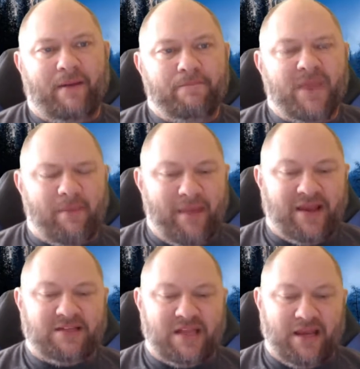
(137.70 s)
that
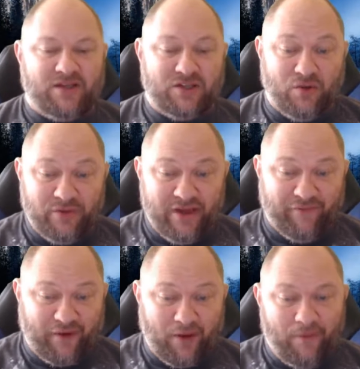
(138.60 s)
makes things so
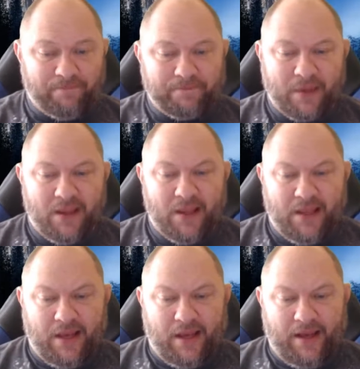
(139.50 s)
difficult.
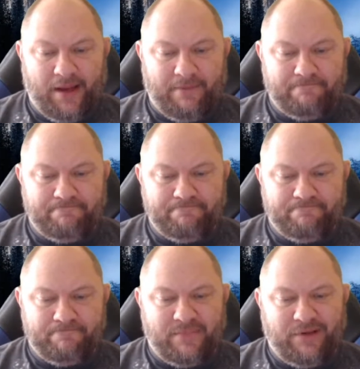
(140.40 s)
Um,
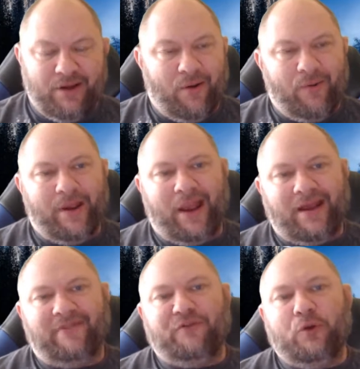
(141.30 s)
and
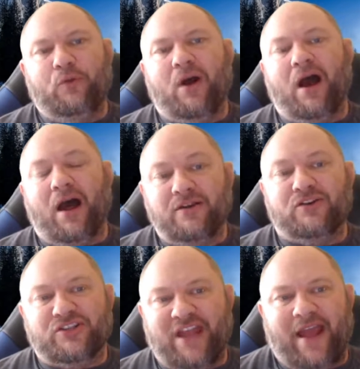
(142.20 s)
if you
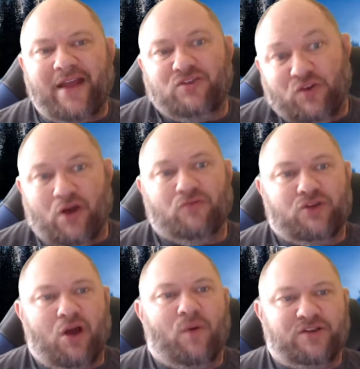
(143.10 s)
understand you don't
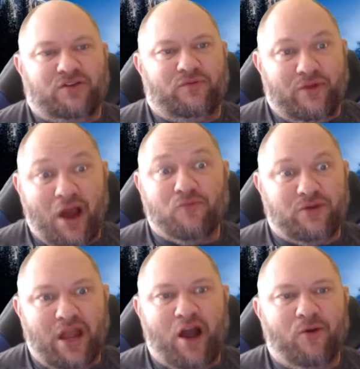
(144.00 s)
know what you don't
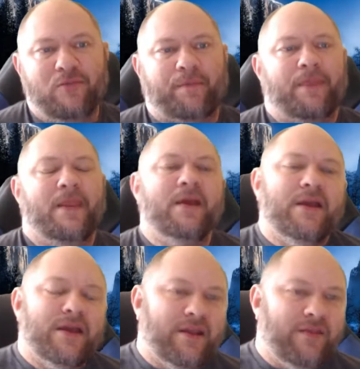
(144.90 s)
know,
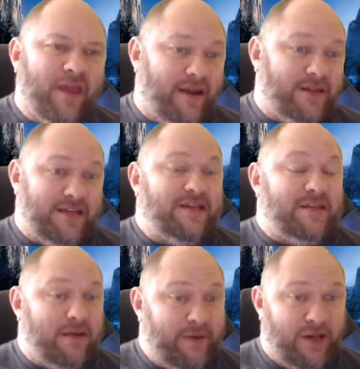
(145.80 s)
then it's
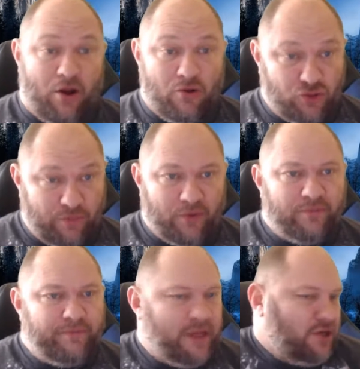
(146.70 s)
easy to be coachable
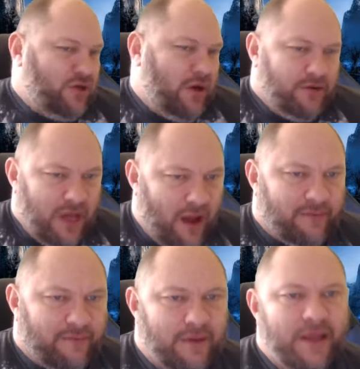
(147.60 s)
because you don't know.
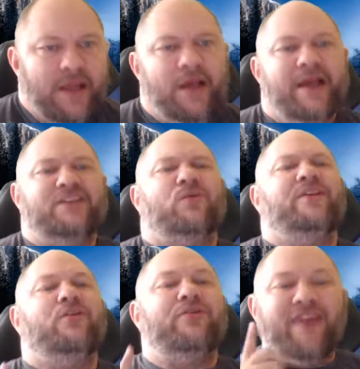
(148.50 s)
It's when
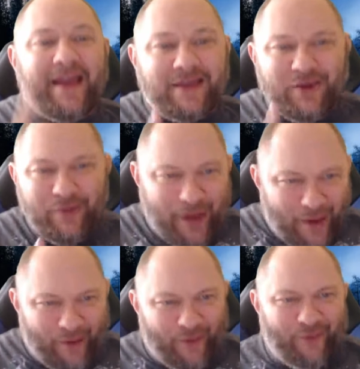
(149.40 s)
you think you
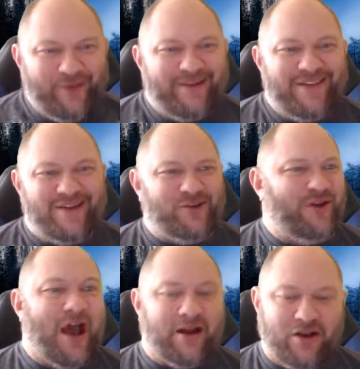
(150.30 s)
know that you're
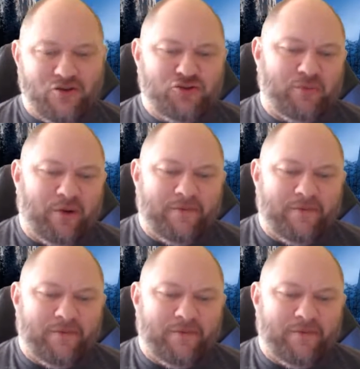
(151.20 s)
not coachable.